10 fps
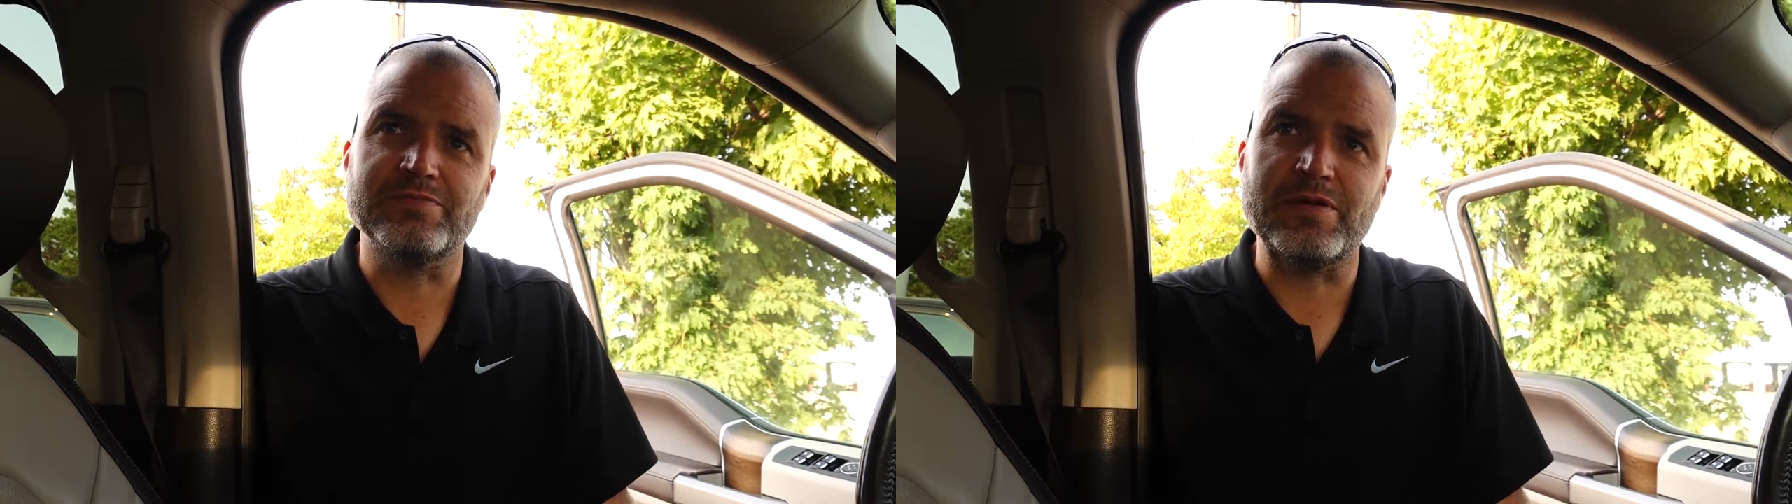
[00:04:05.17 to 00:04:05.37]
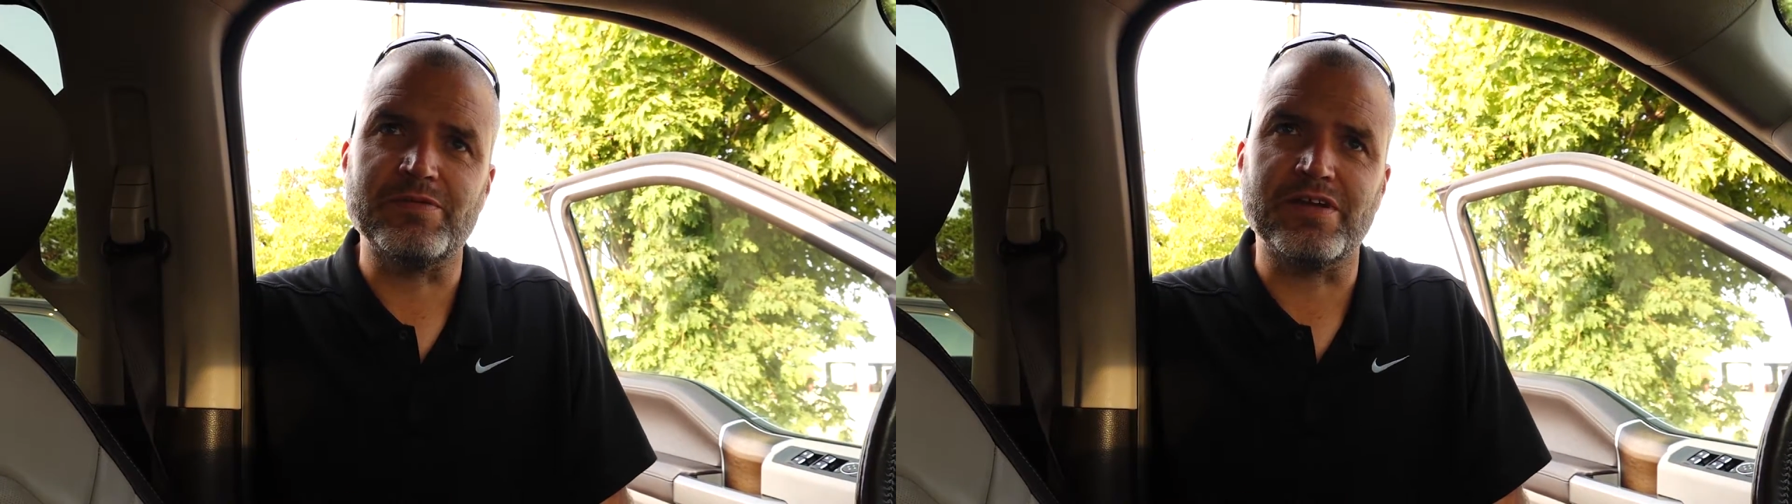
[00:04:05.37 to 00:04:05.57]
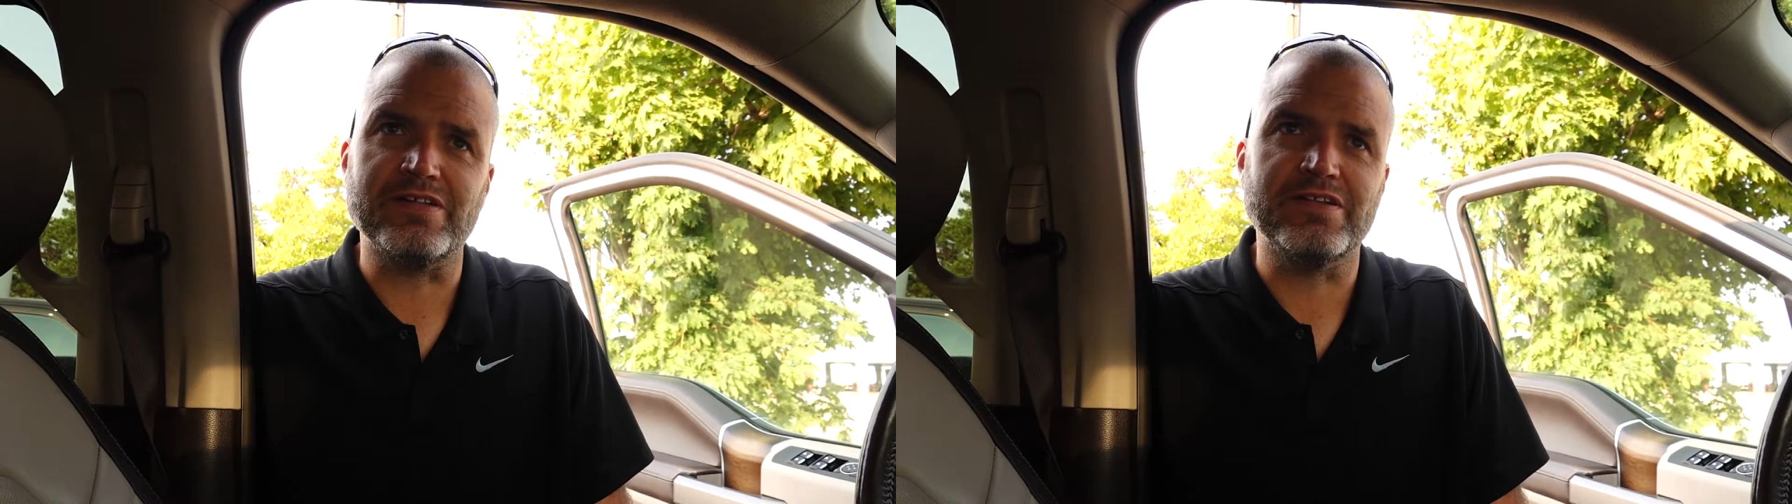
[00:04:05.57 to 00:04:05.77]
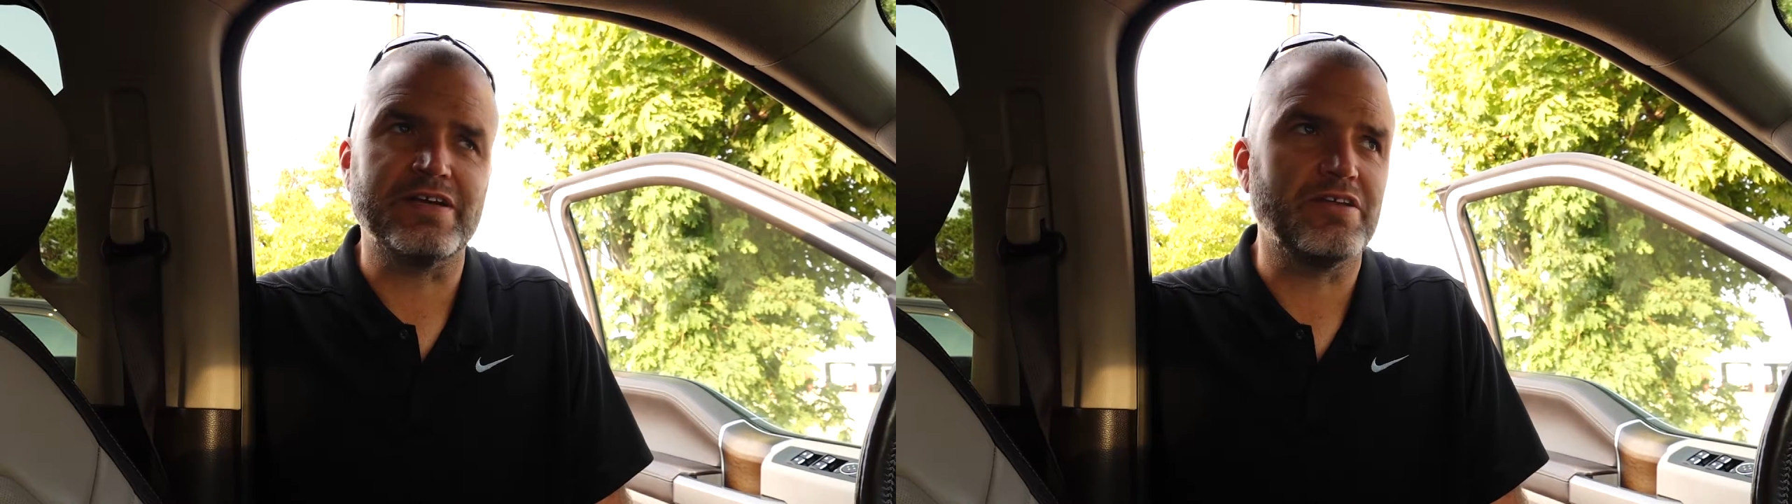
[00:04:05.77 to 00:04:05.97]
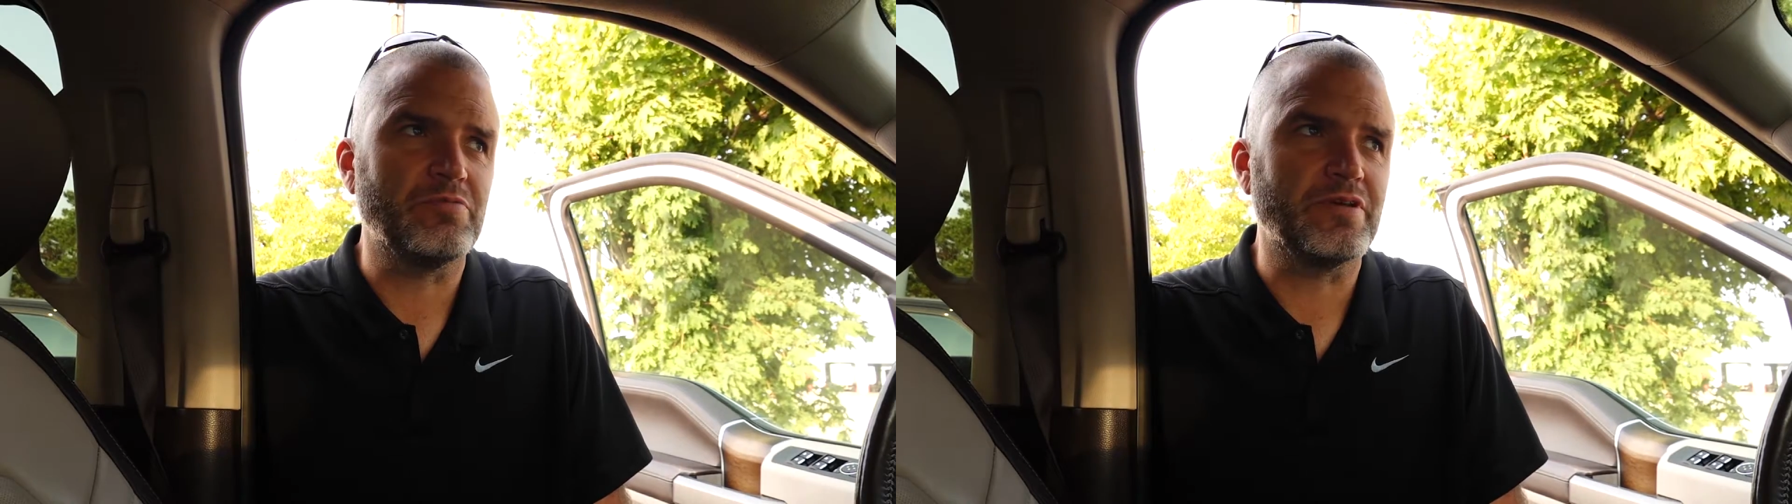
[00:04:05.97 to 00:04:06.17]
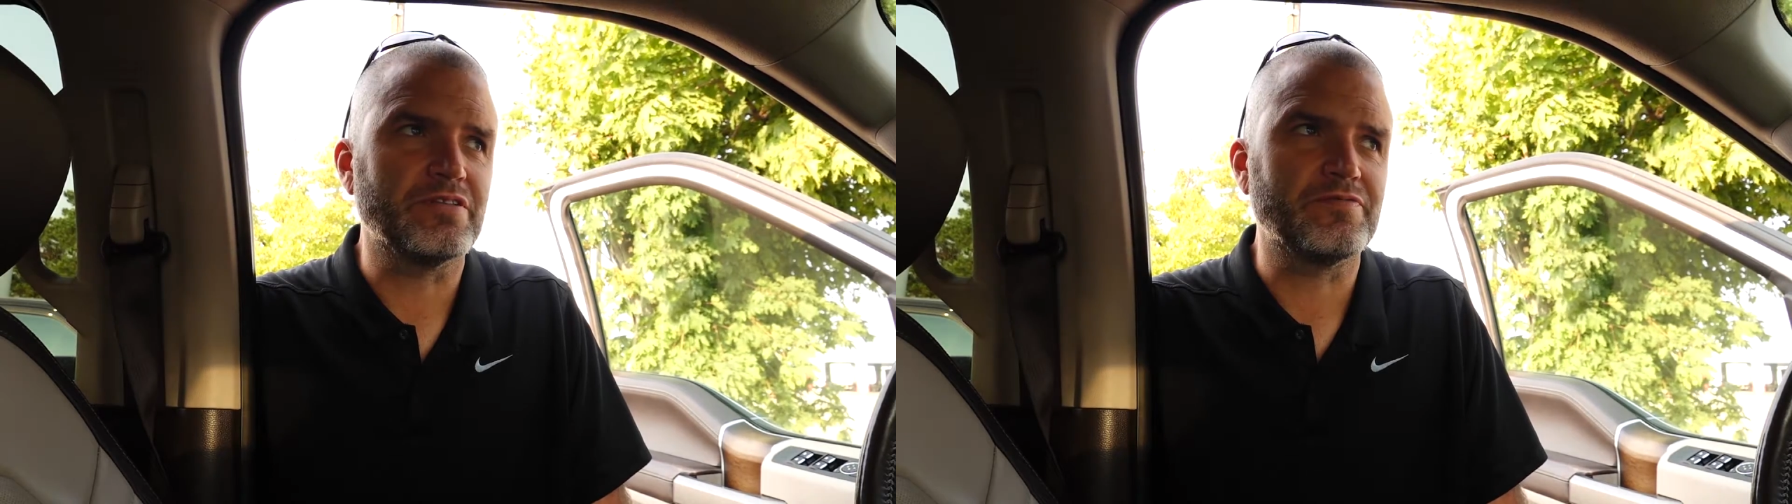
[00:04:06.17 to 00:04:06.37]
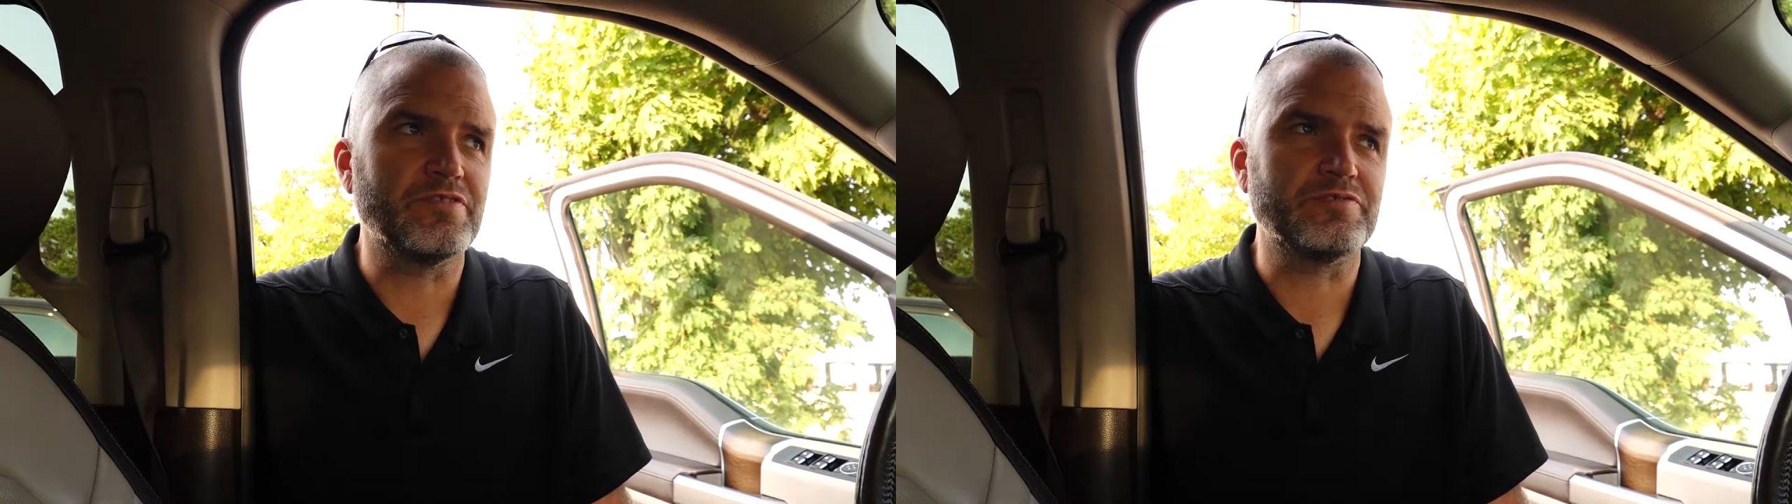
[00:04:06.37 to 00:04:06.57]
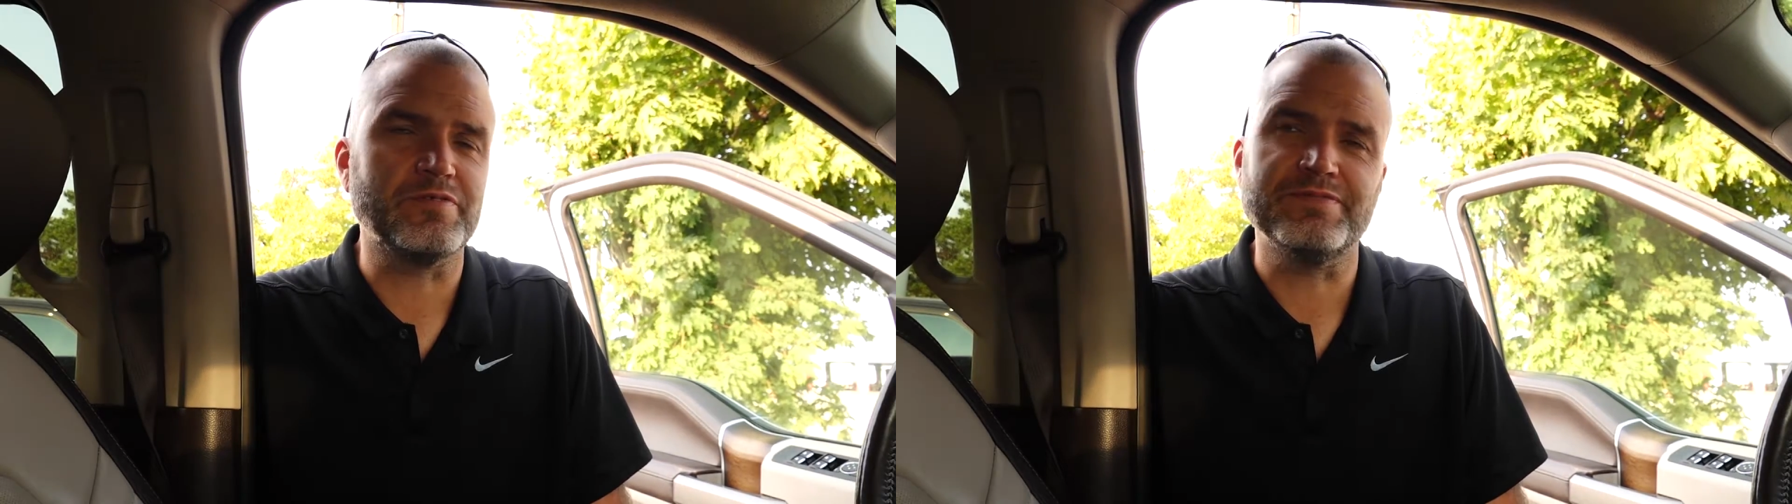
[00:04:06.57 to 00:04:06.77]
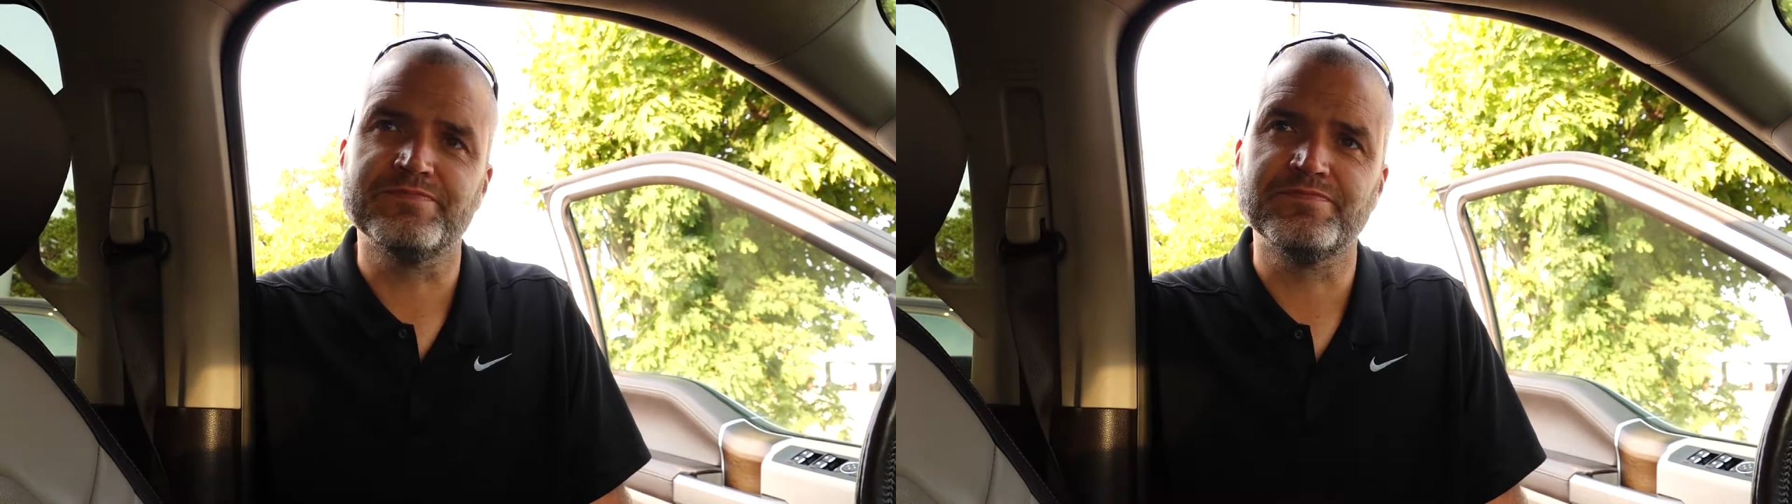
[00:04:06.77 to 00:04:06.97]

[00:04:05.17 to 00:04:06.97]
and maybe they'll get lucky and it'll be on the first one.